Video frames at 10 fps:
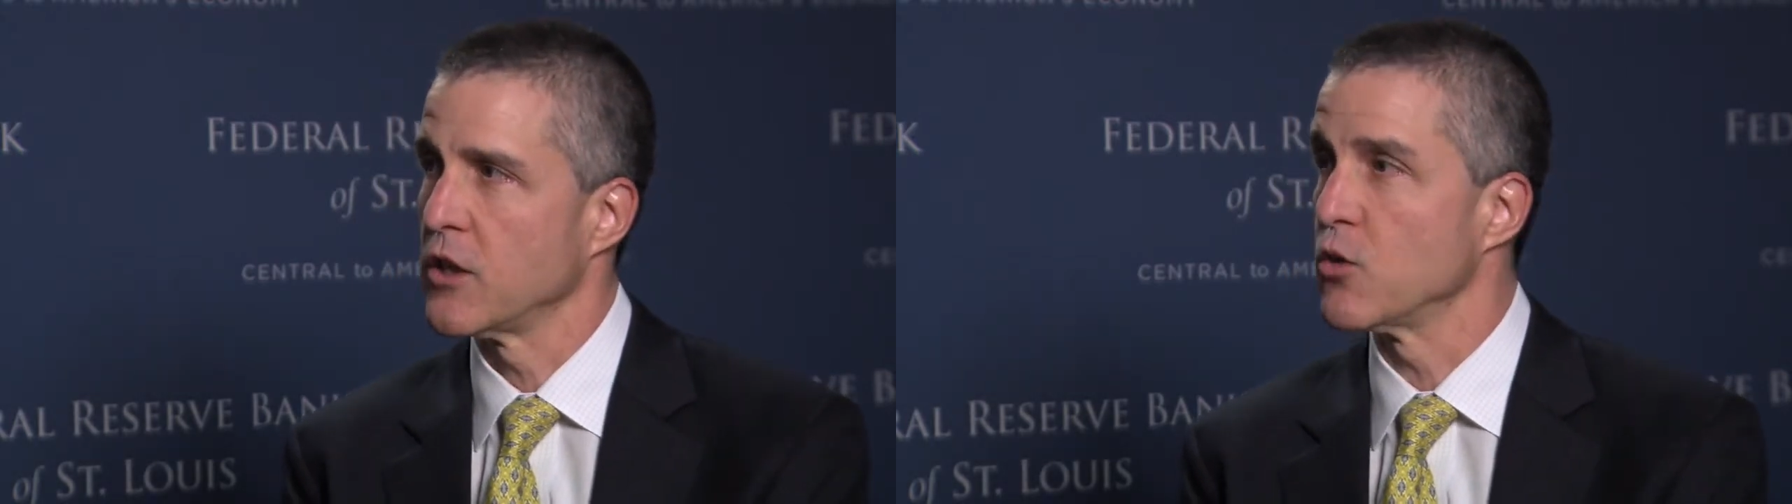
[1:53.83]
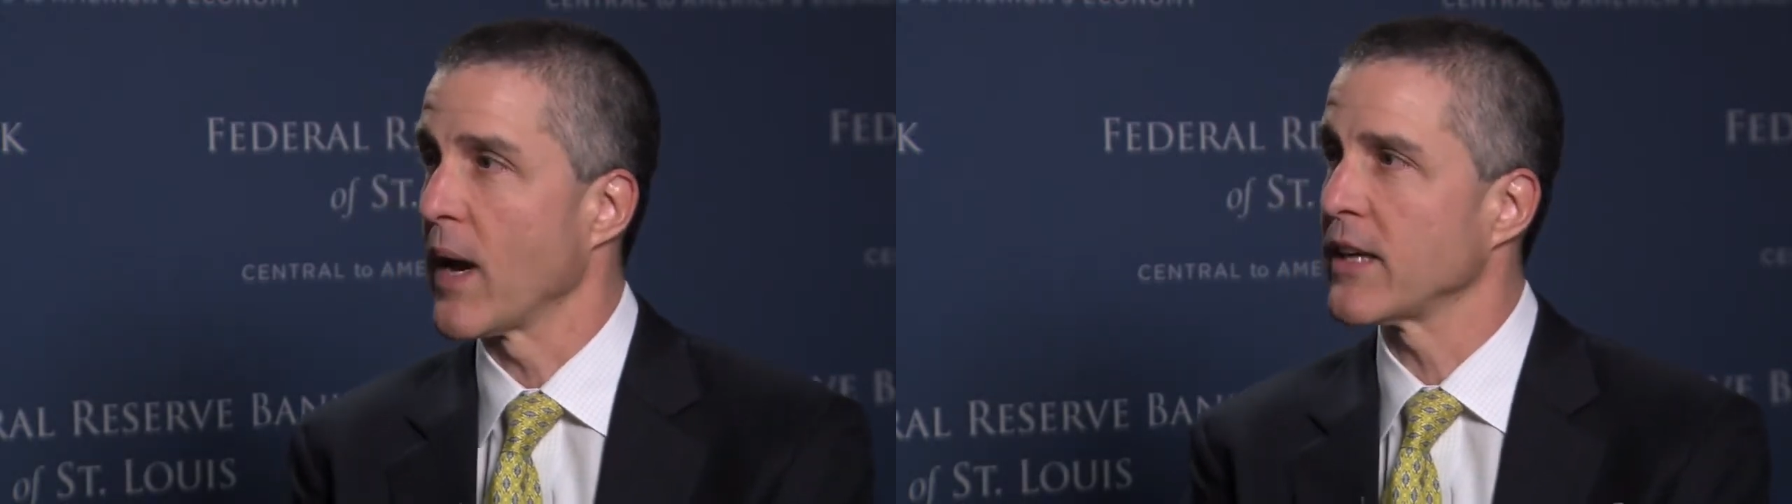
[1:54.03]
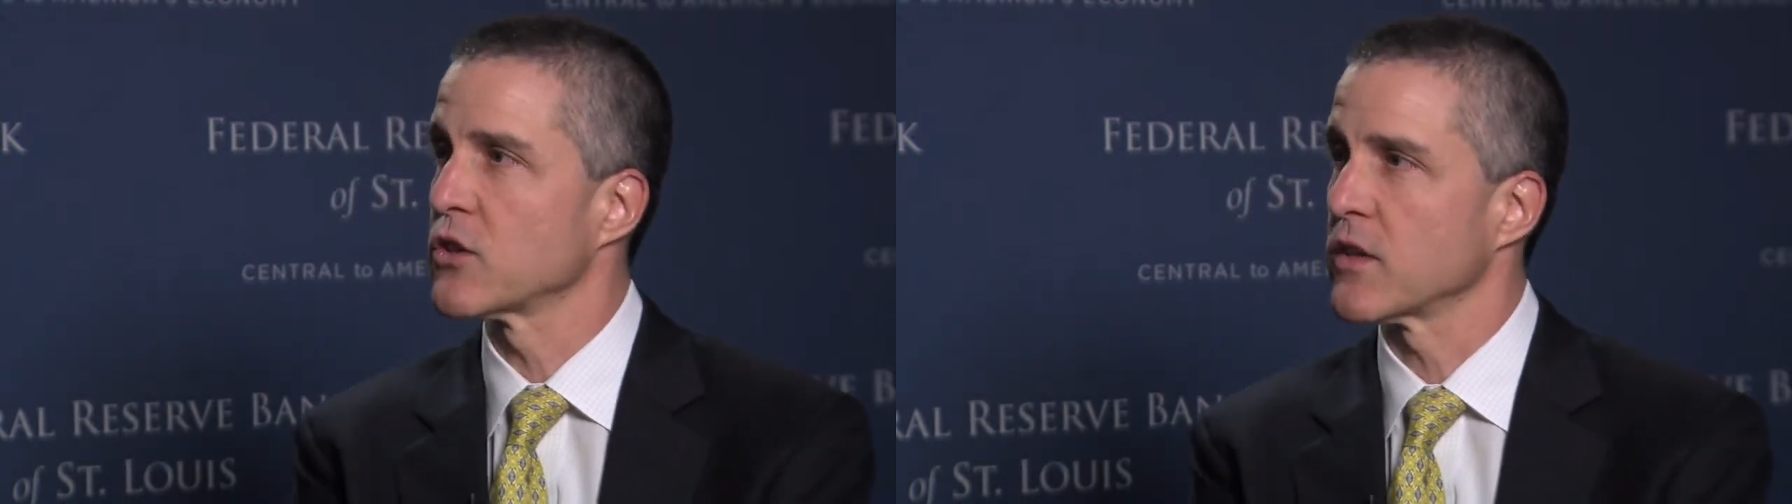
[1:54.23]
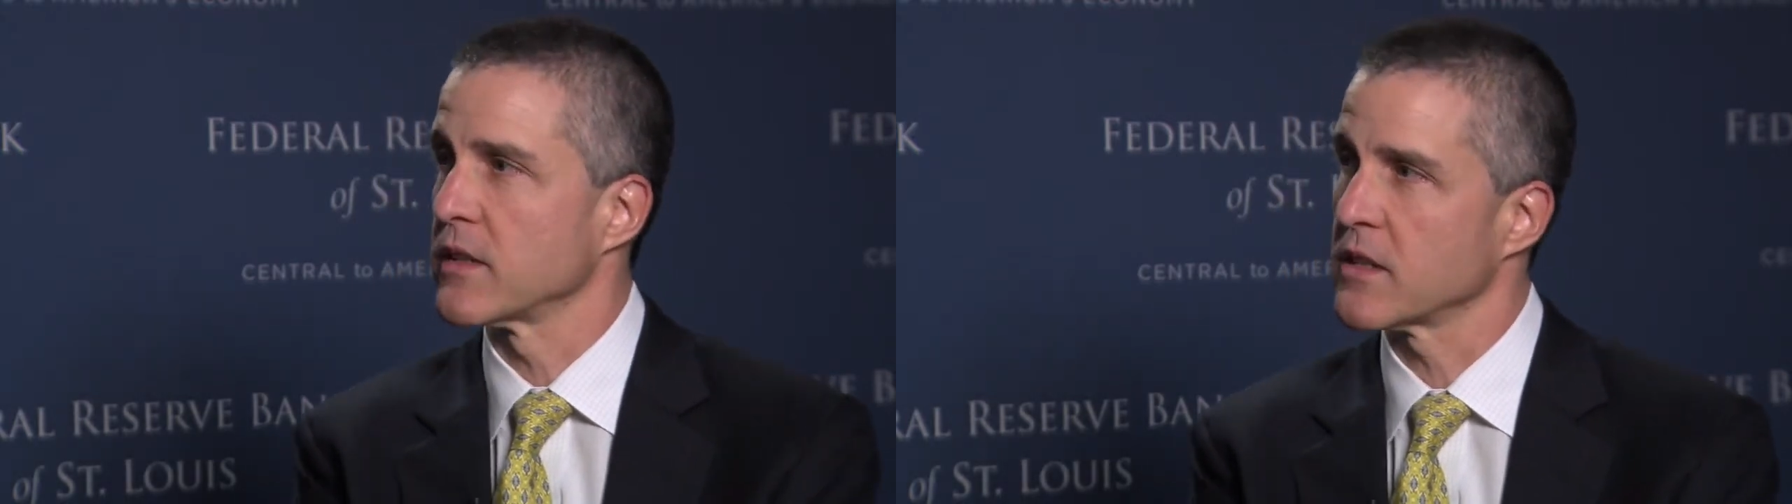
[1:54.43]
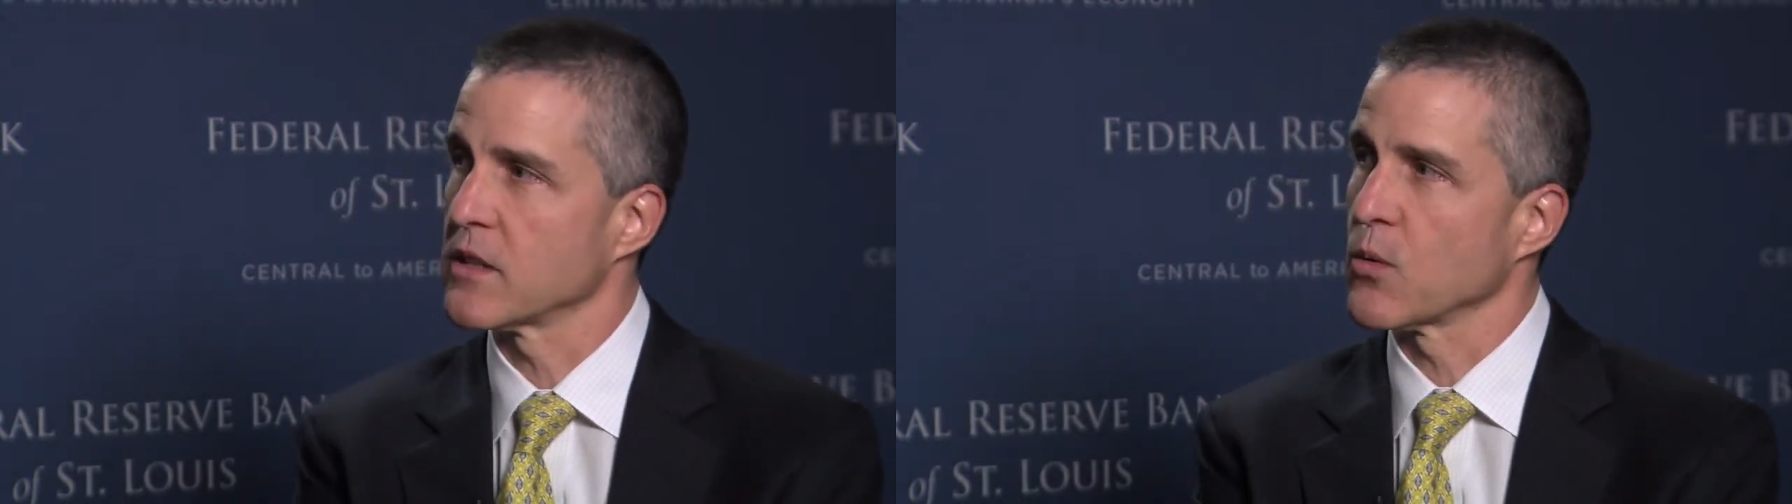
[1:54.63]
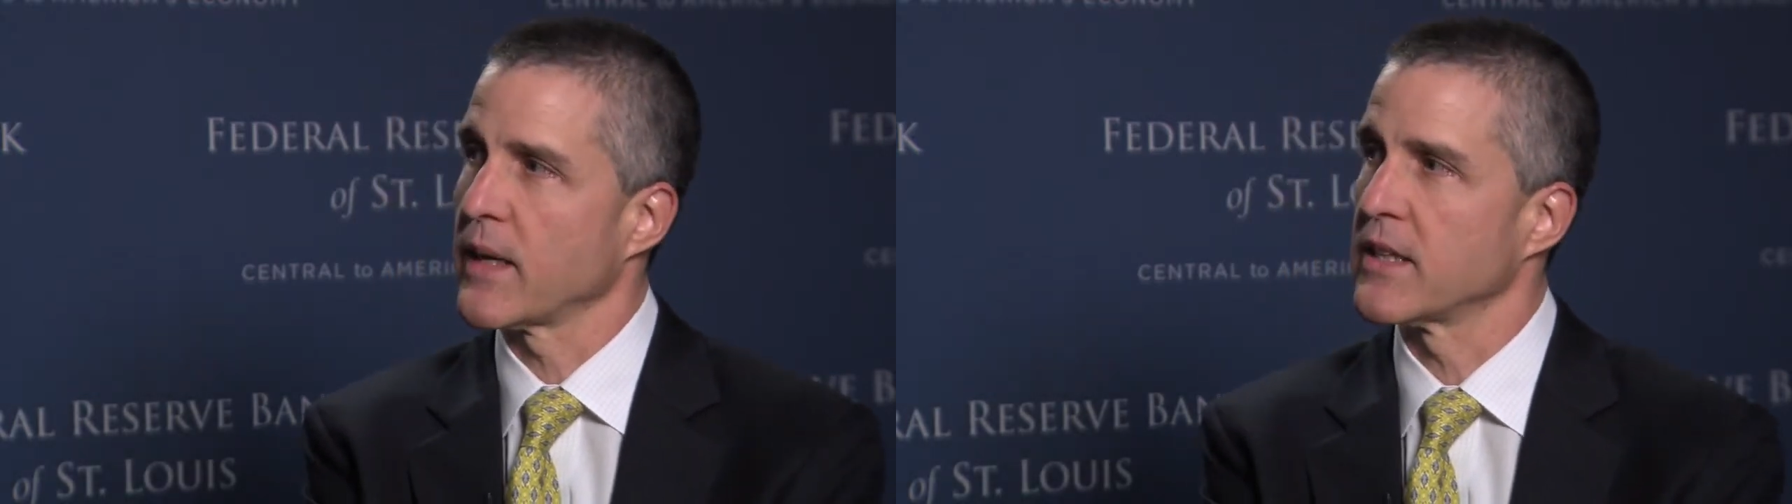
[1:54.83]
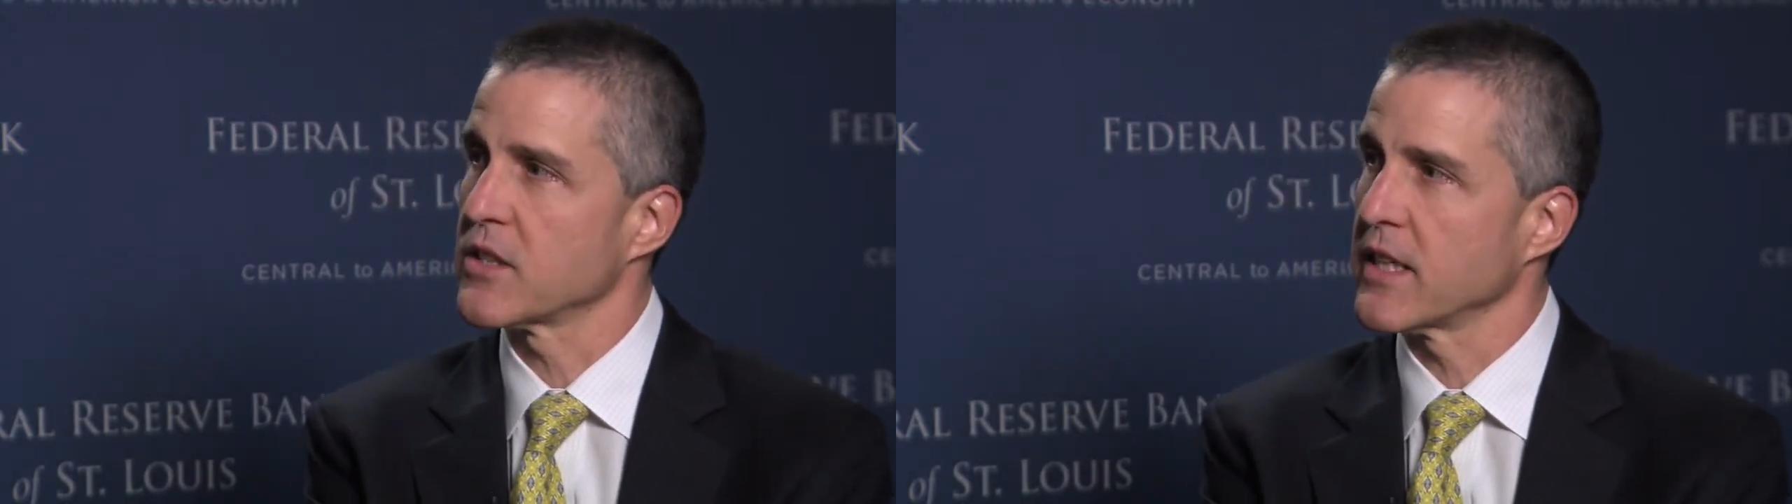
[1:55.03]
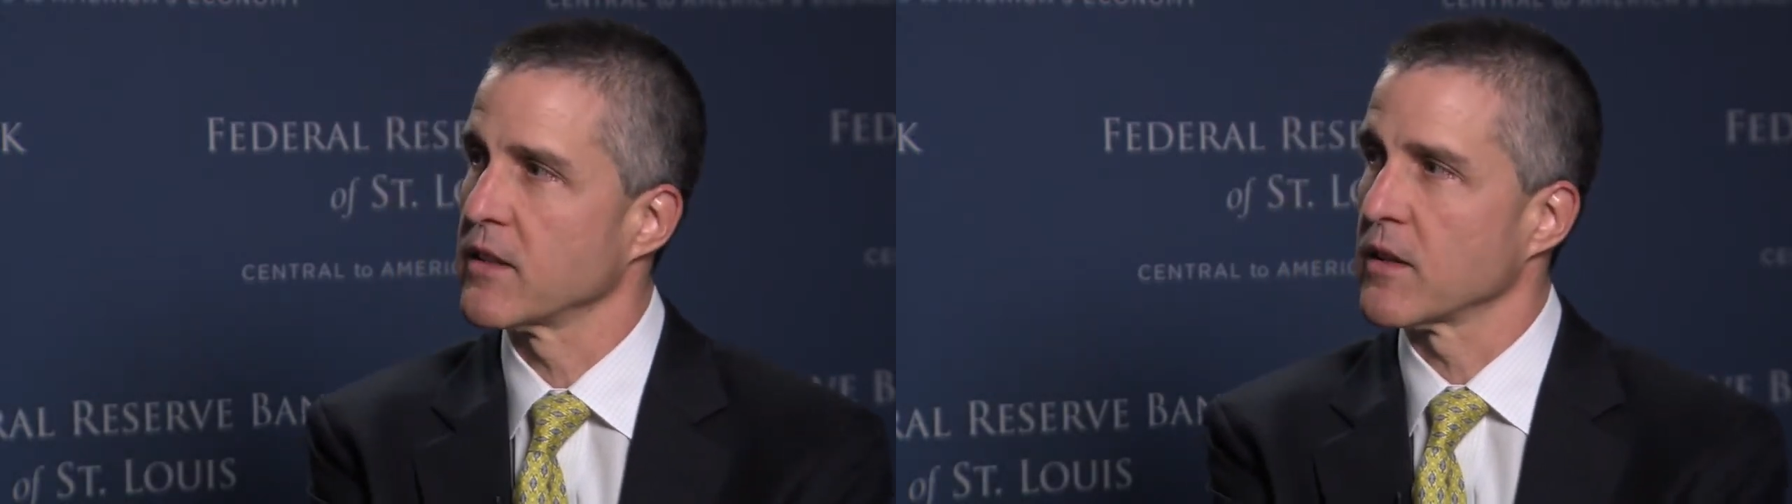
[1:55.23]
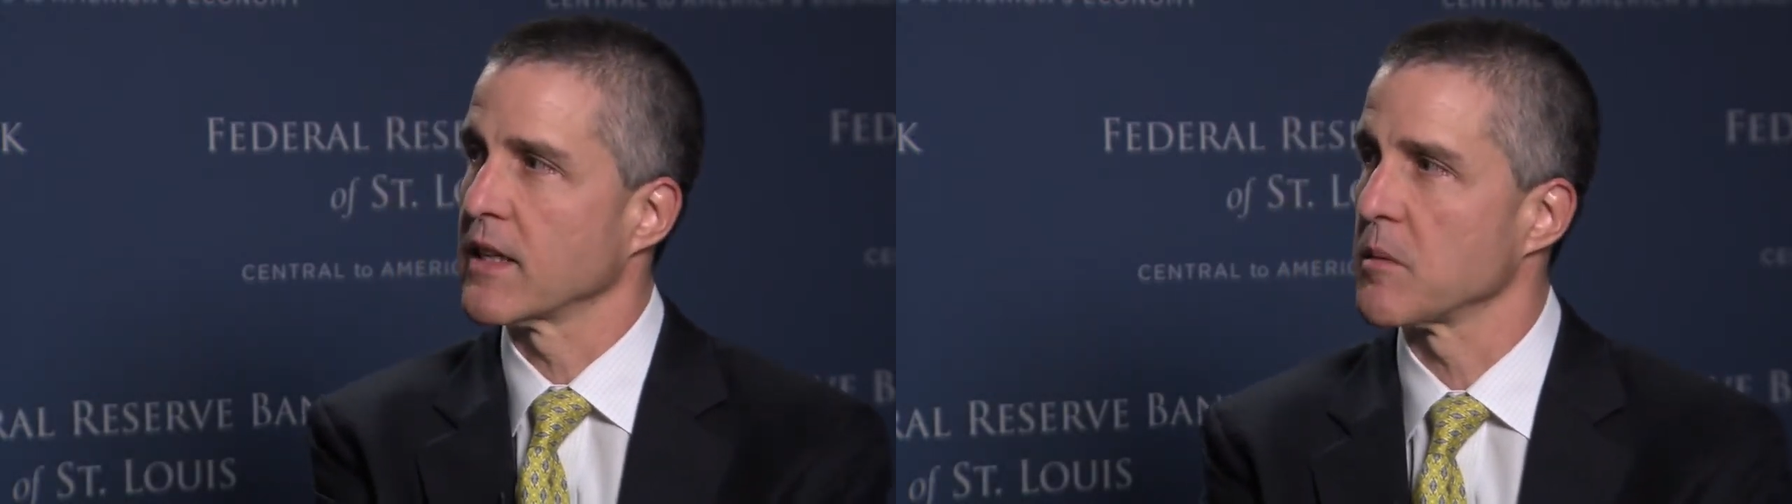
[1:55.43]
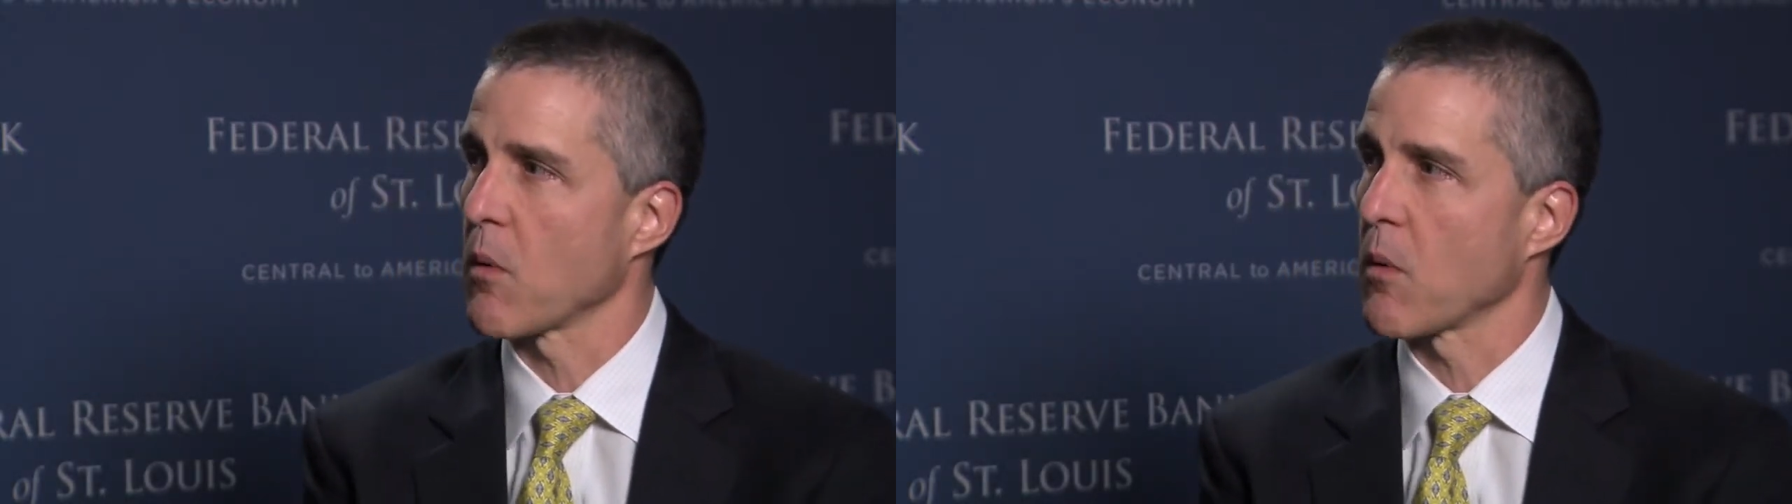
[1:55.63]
new entrants as a way to signal that the